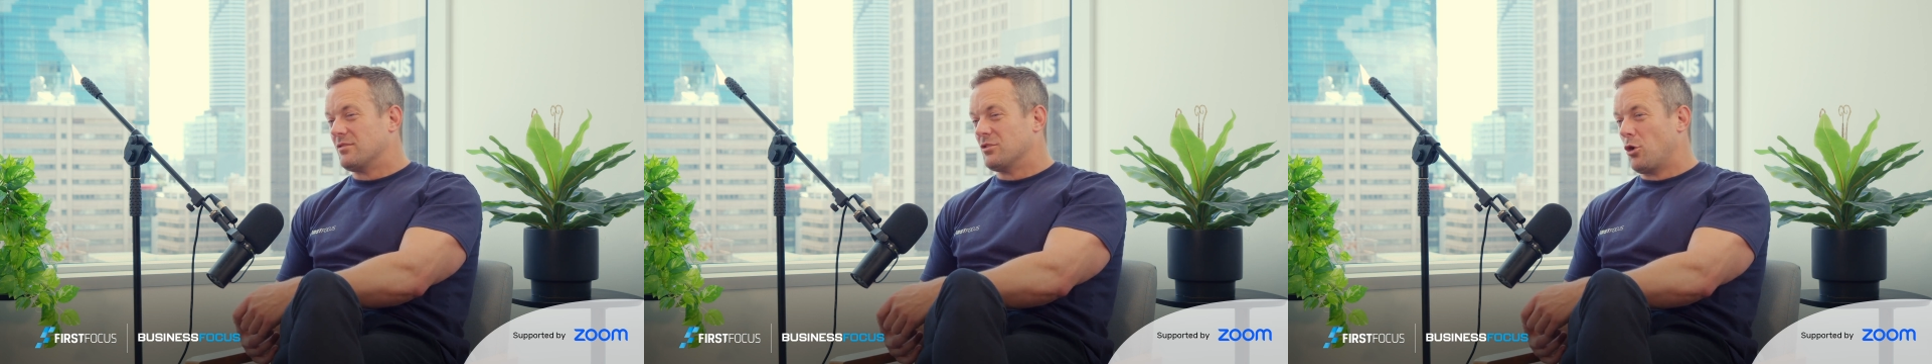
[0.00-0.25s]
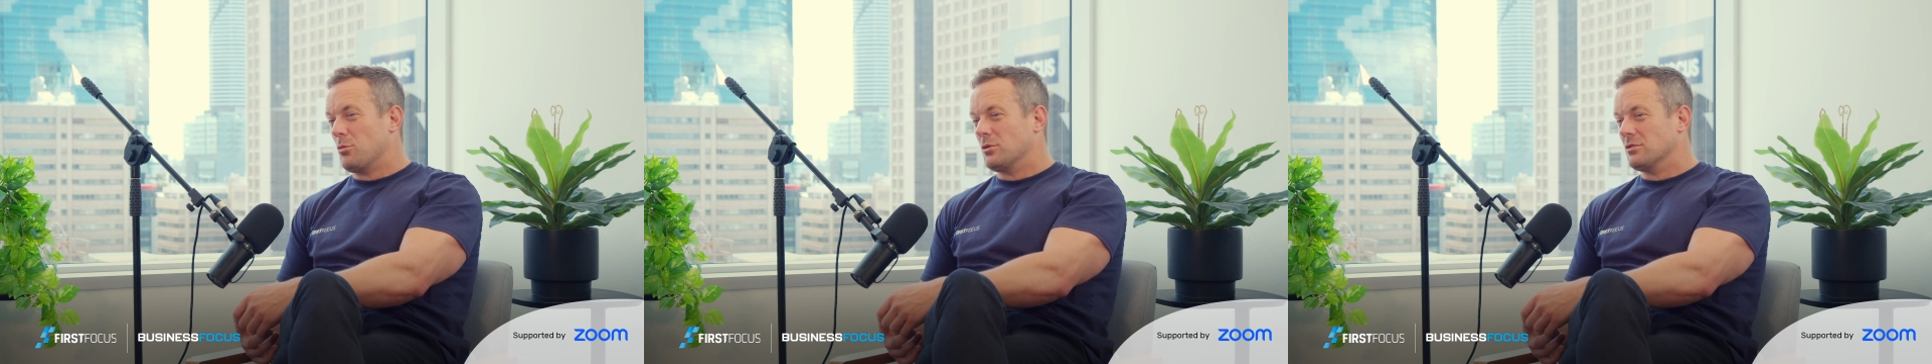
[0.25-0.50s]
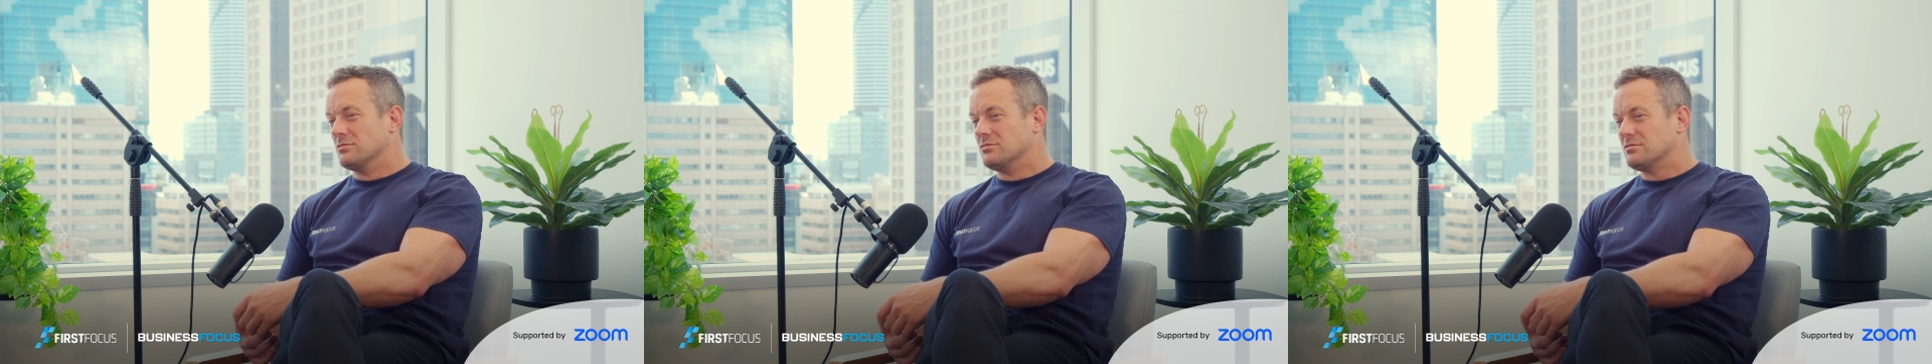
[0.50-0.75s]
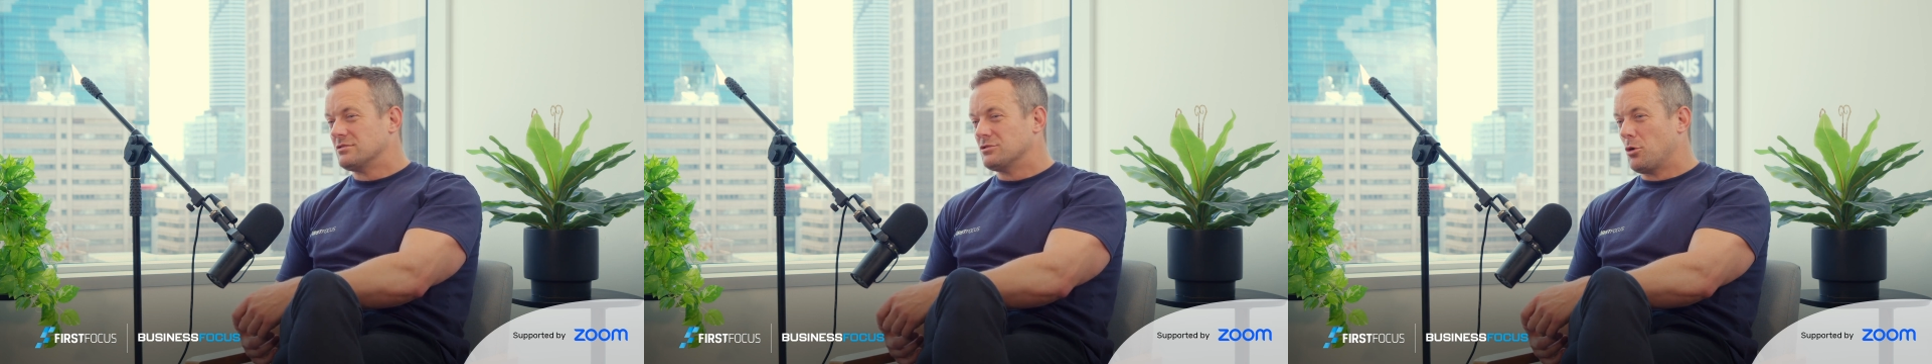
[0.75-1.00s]

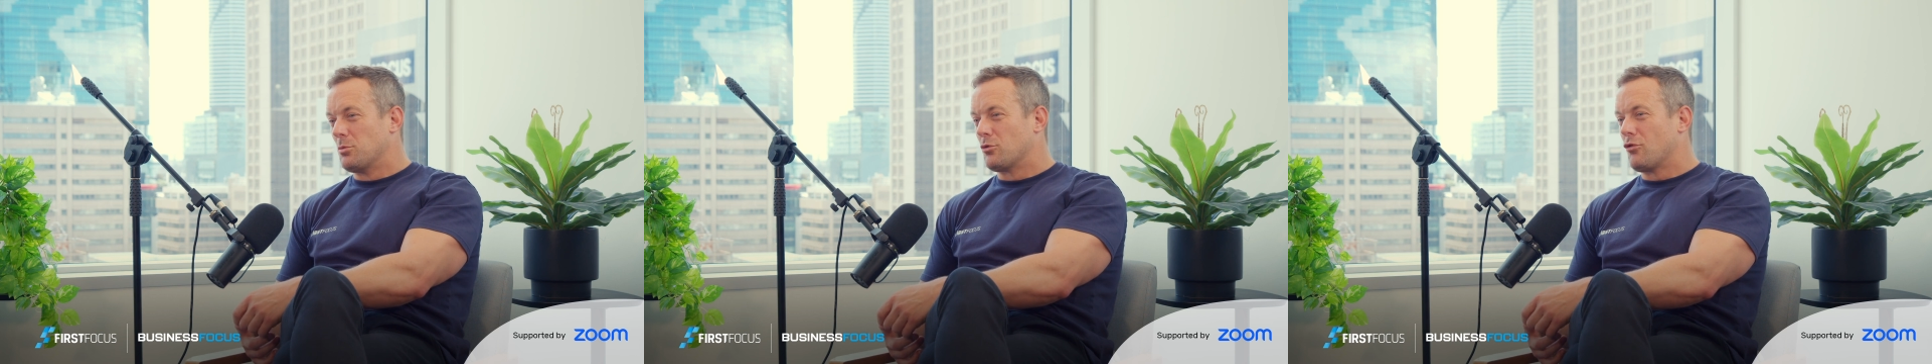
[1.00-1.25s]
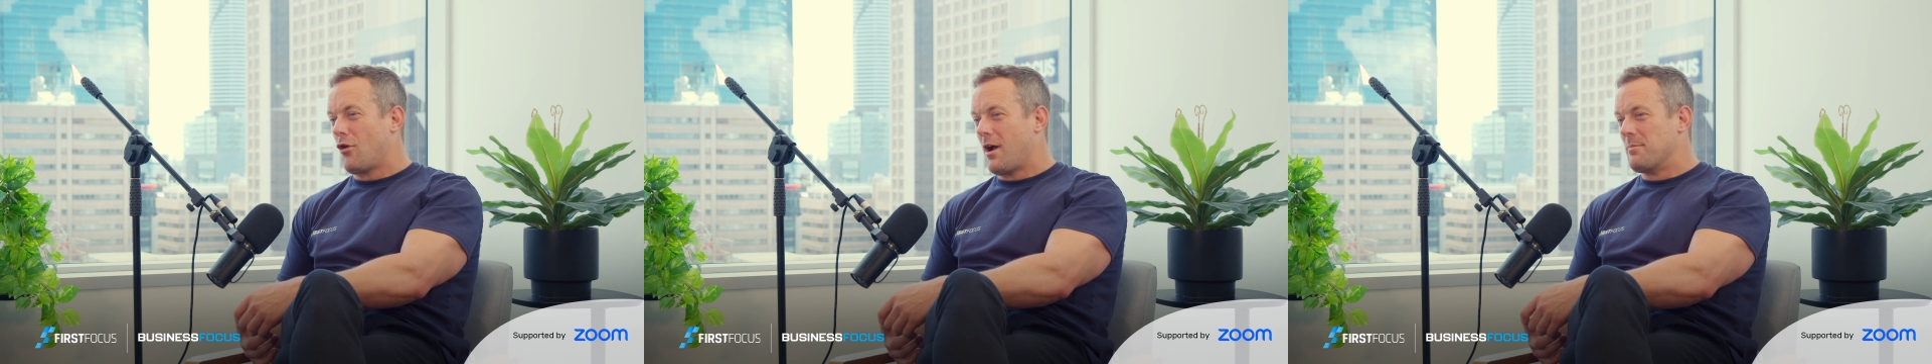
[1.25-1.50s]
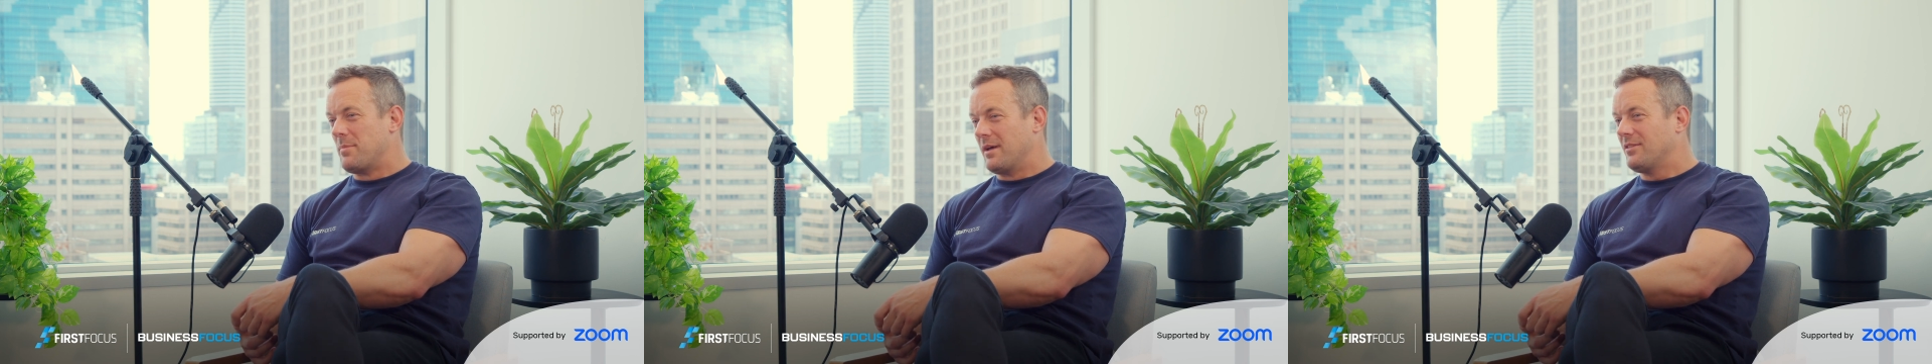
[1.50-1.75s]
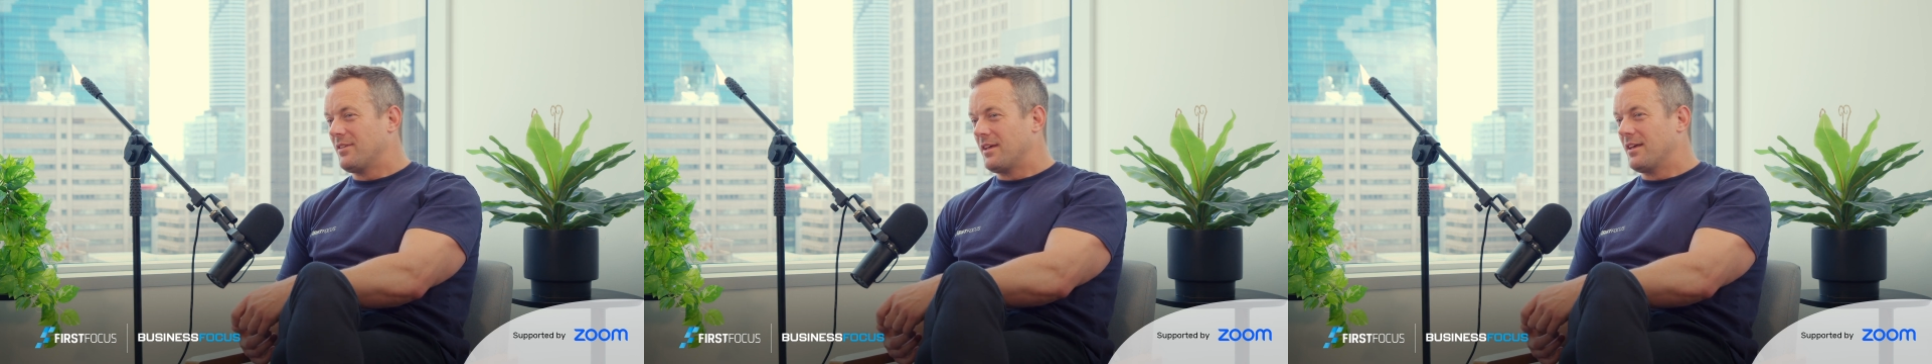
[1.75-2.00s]
global crime
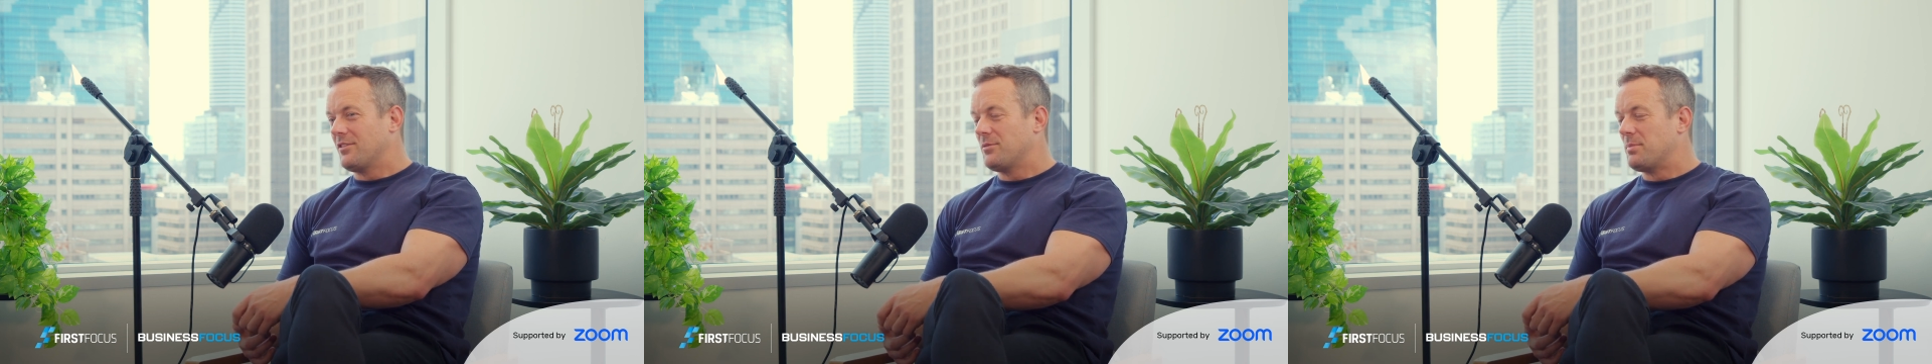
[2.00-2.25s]
base, I guess.